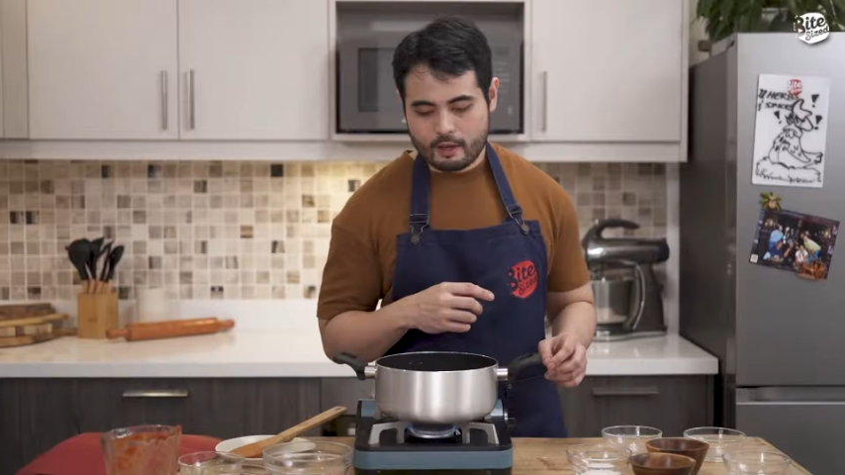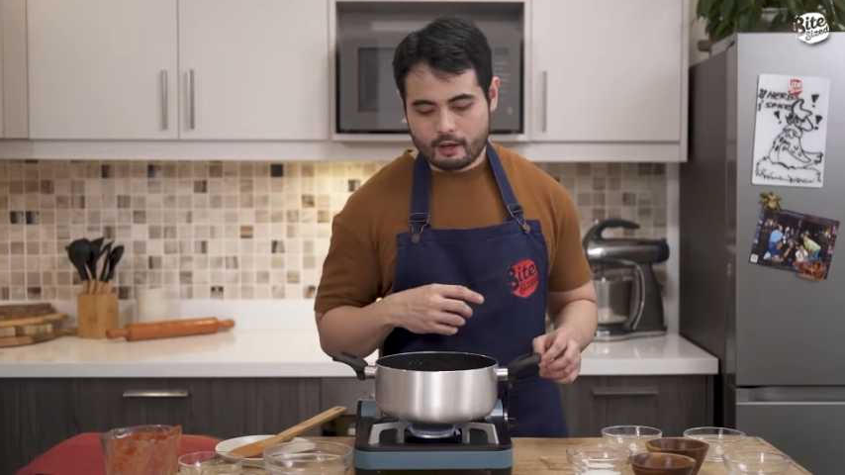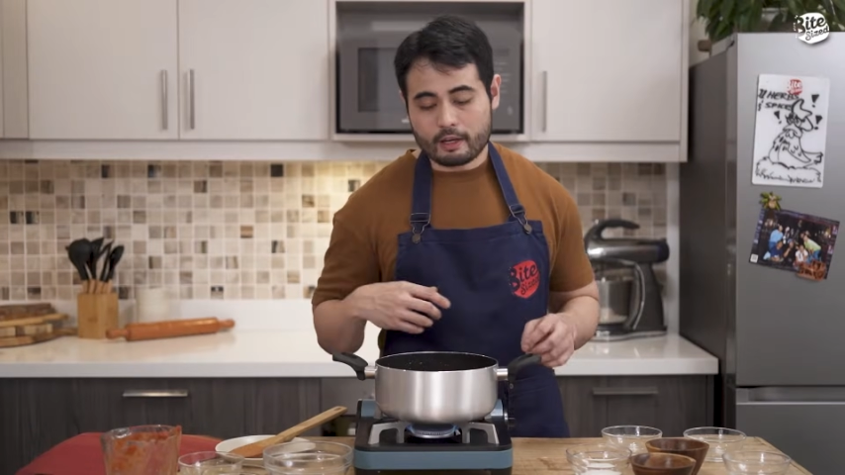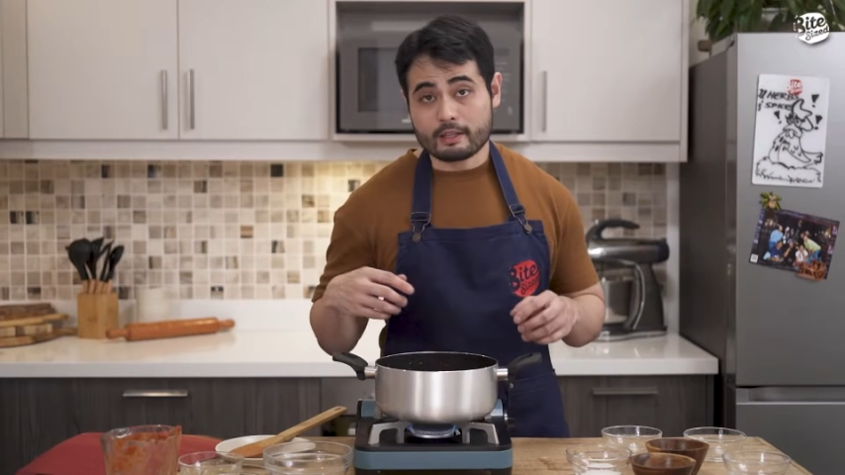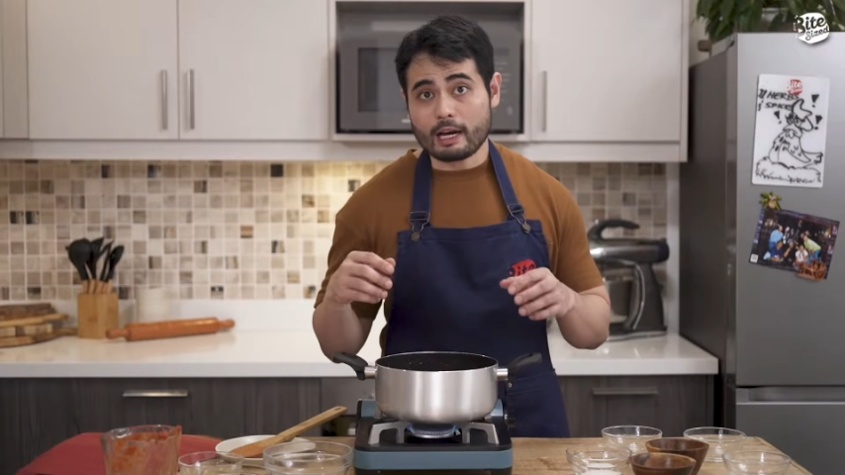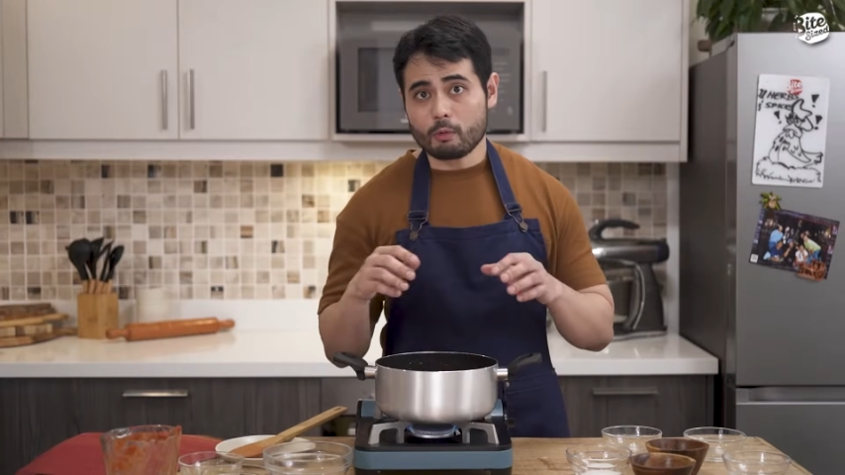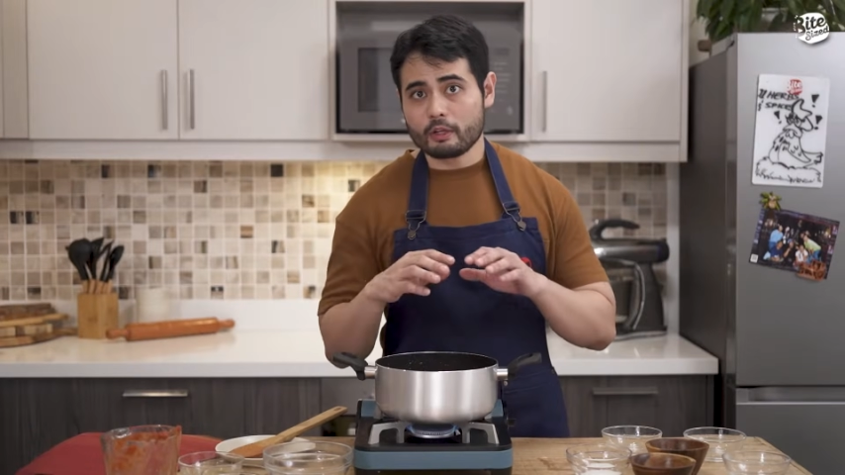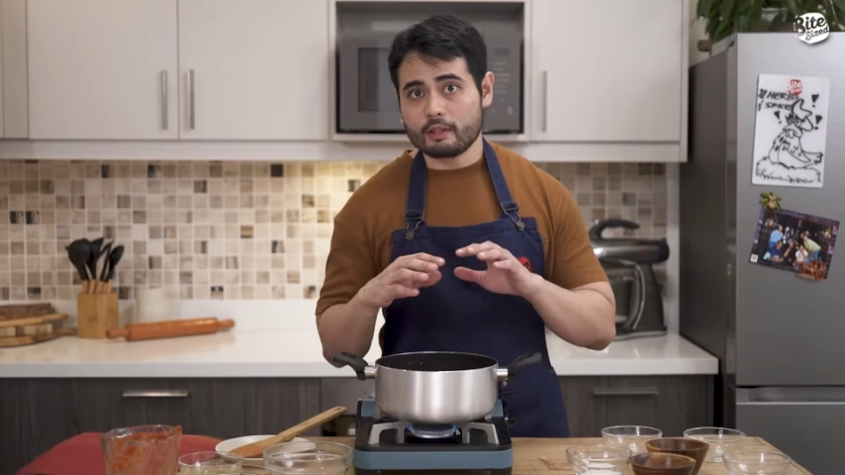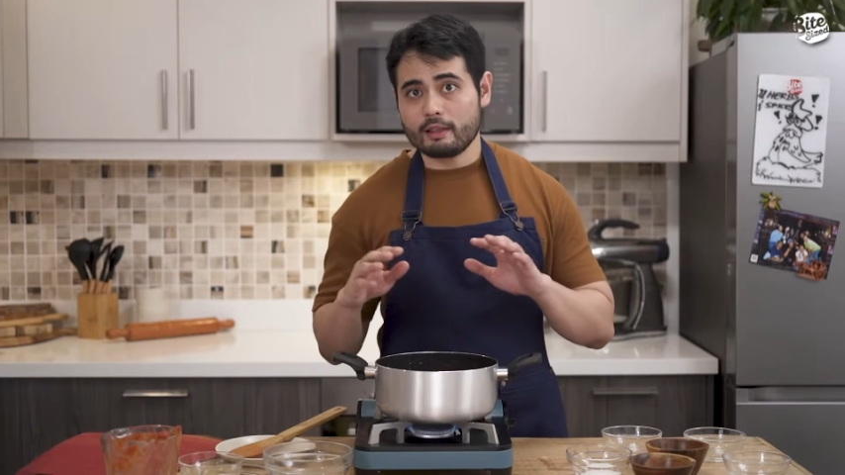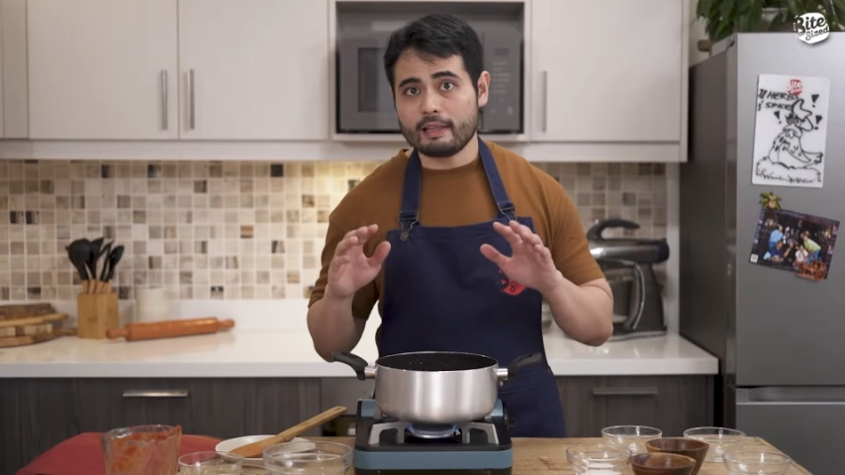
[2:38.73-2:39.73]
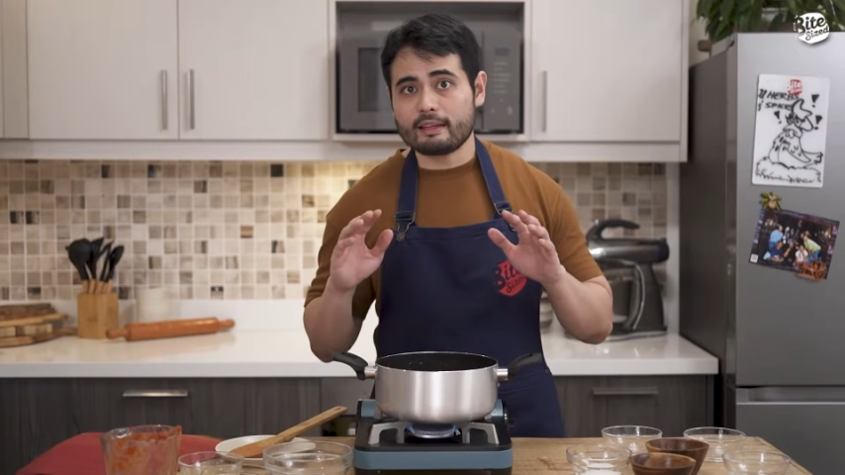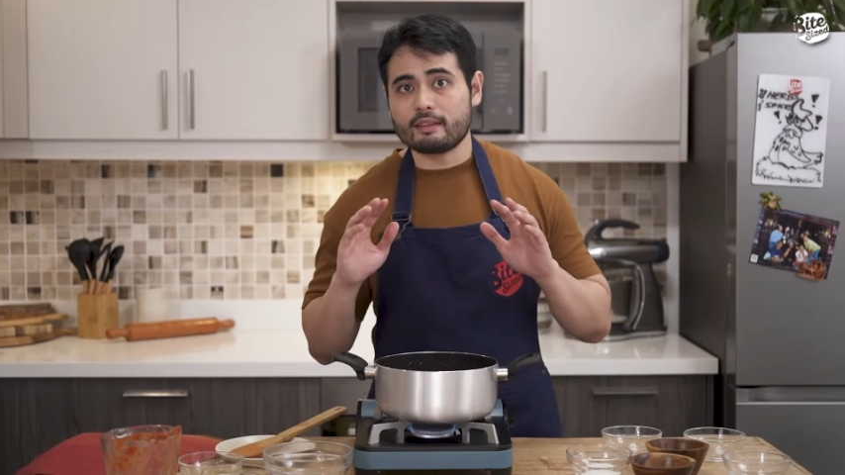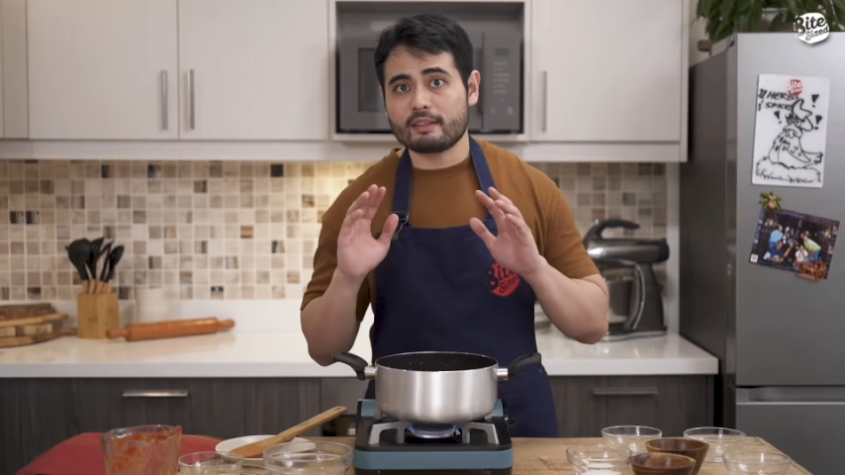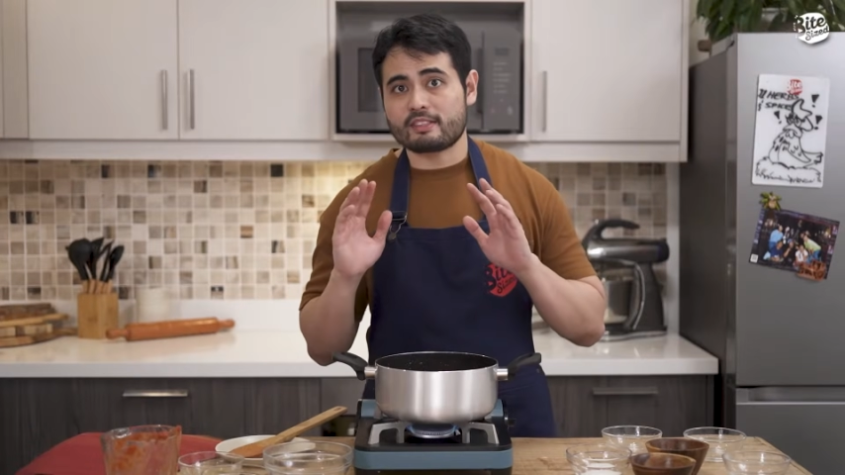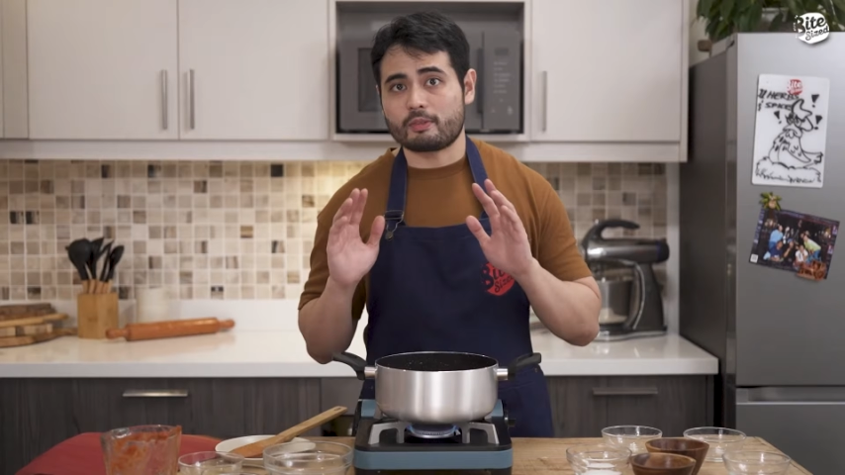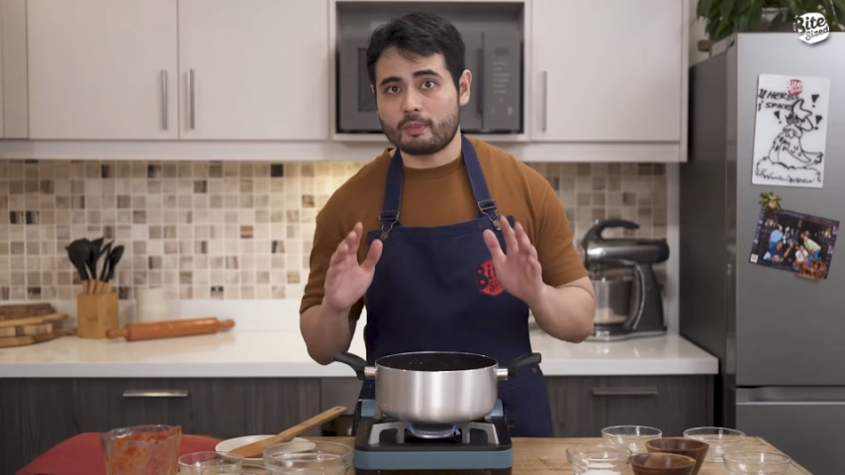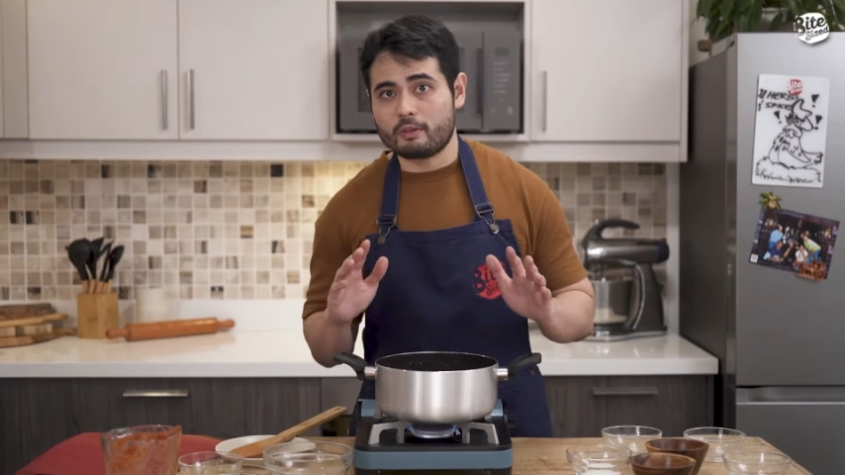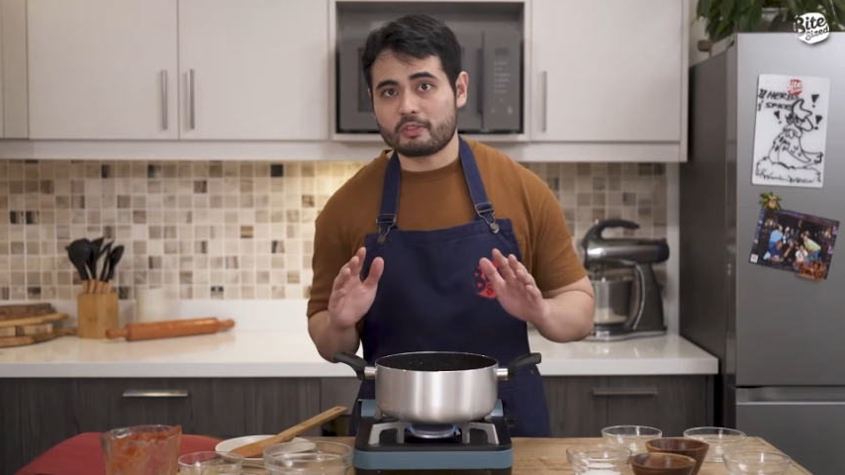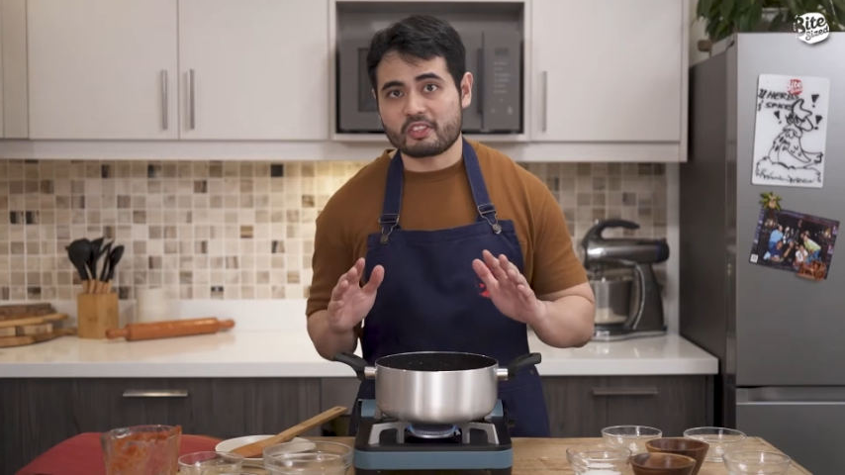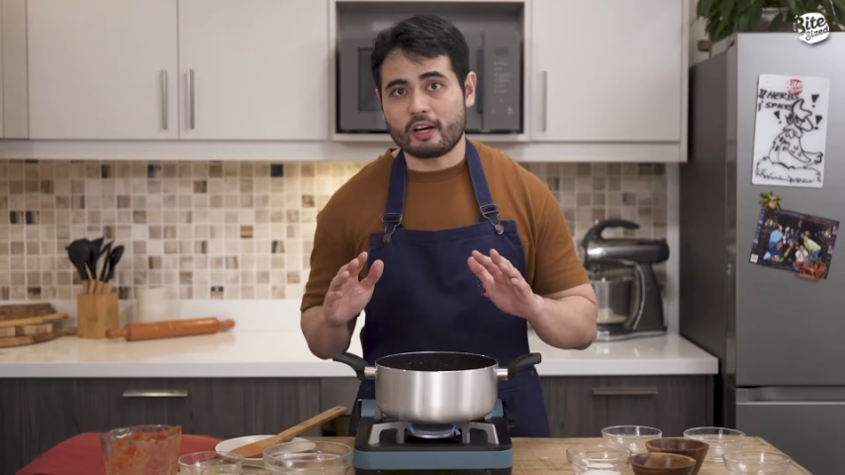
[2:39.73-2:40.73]
Okay, now we're gonna let this
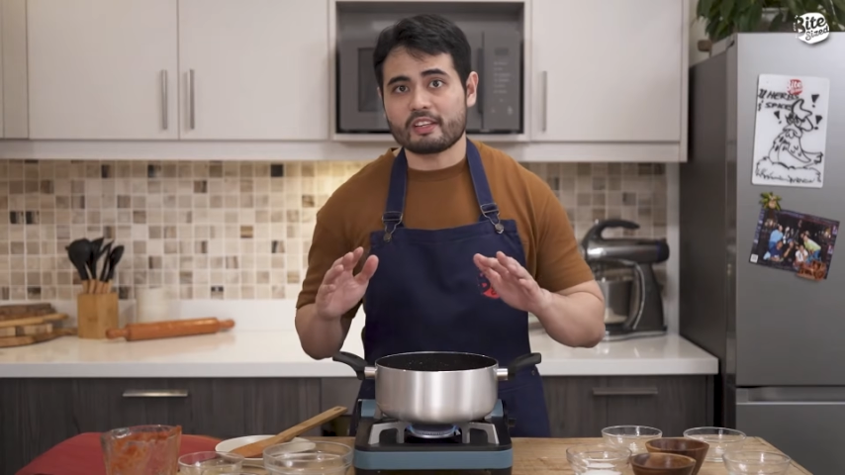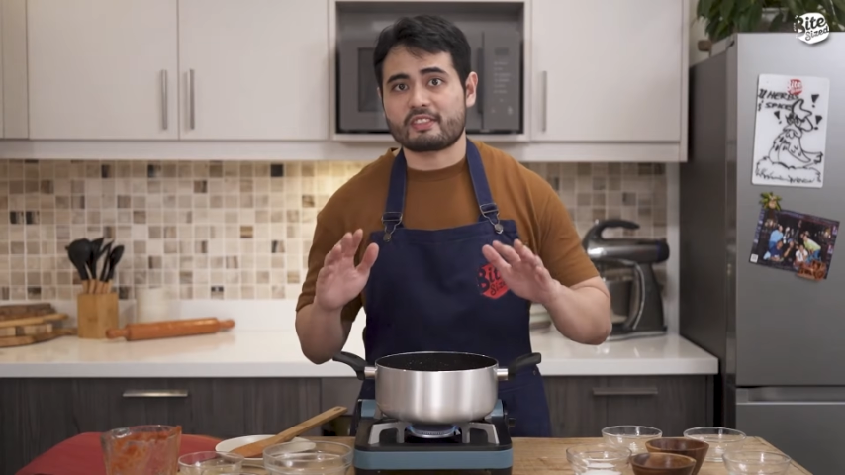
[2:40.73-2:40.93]
tomato sauce